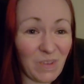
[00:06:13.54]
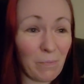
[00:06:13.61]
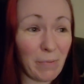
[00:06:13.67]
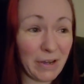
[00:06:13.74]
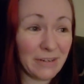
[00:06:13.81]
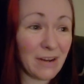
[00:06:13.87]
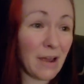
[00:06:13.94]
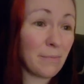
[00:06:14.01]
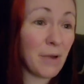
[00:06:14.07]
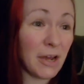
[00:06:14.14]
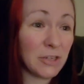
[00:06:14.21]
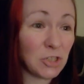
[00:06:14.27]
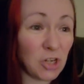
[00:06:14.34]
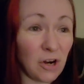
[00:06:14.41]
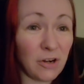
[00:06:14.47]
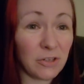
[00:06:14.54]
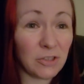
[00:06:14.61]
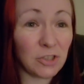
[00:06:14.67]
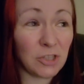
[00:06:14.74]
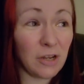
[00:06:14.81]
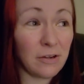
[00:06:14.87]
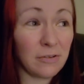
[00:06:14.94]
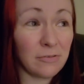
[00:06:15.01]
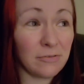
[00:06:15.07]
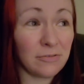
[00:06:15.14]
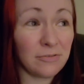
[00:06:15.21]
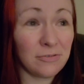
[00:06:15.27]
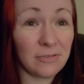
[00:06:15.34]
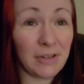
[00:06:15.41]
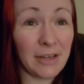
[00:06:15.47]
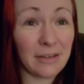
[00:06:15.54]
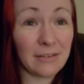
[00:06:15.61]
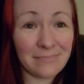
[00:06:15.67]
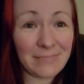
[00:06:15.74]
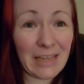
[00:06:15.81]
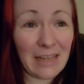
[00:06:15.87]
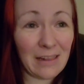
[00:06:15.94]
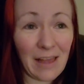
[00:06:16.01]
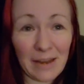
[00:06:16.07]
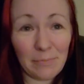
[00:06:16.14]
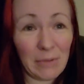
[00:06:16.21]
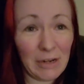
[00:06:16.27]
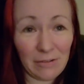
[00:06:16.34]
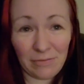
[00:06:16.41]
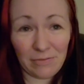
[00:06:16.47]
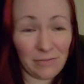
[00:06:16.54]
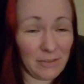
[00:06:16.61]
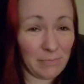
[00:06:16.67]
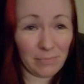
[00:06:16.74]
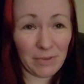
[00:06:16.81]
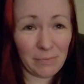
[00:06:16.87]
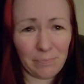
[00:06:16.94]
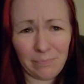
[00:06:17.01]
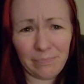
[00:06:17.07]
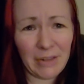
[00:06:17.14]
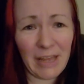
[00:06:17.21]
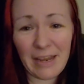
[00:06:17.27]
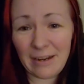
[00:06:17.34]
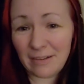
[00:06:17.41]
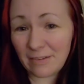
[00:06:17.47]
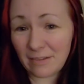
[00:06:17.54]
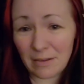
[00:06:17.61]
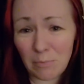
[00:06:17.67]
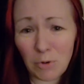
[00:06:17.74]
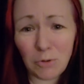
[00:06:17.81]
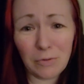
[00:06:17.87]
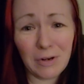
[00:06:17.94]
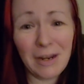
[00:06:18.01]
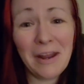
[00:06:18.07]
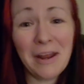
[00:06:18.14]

But I'm not in charge of like the alignment of the planets and the moon